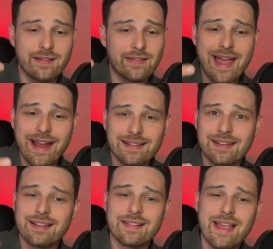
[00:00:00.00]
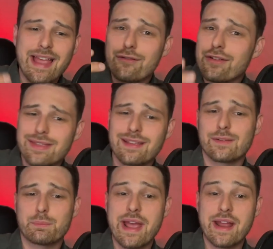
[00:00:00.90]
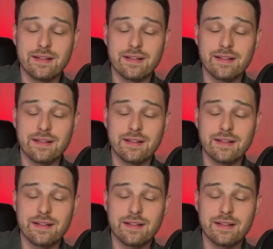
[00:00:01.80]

it's acting, it's everything is bad.